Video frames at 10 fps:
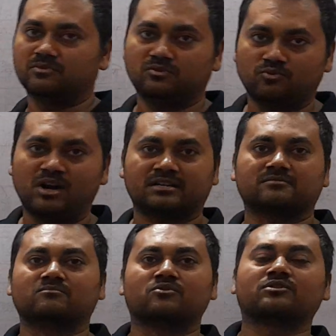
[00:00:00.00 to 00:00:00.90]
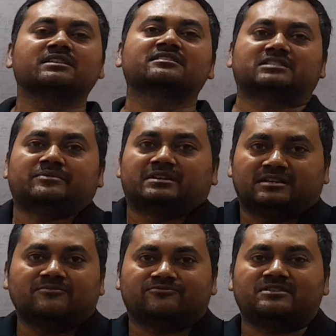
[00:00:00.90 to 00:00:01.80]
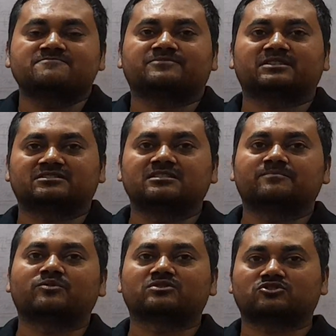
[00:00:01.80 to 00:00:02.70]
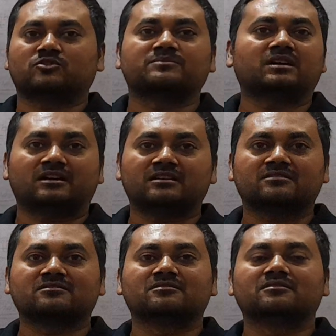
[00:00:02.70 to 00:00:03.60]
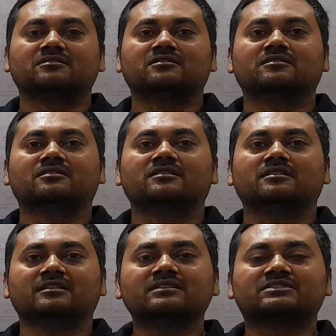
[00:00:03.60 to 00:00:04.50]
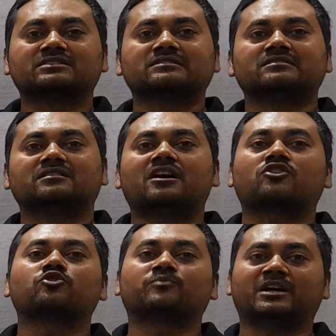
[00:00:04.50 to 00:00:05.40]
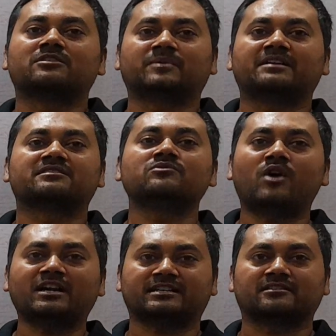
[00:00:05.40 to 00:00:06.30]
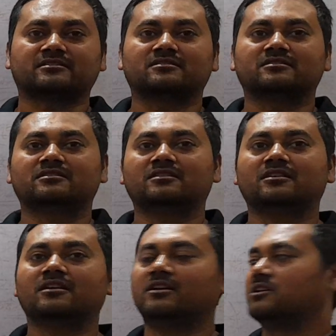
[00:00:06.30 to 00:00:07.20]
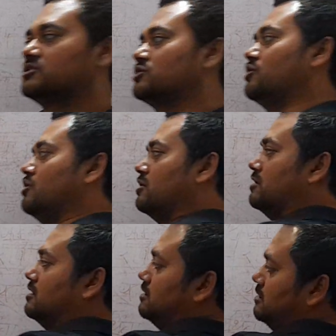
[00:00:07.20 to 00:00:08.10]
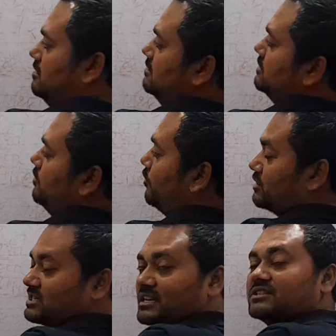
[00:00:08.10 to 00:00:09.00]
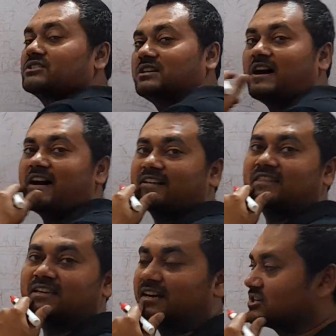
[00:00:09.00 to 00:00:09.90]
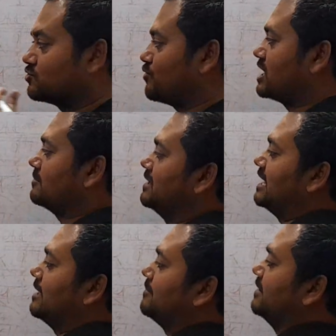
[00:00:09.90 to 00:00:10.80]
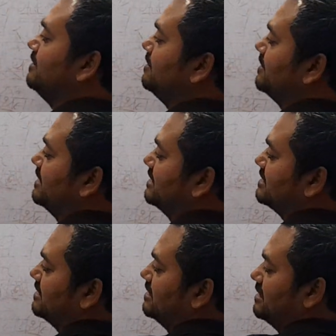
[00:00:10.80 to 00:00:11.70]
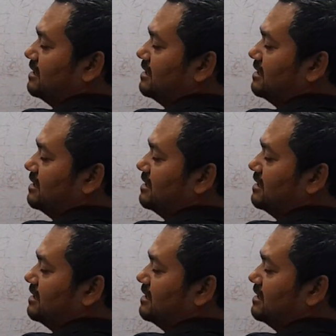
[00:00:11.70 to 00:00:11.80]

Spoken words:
what, more than 75% portion of the earth is occupied by the water. So the oceans are there. So what will happen, that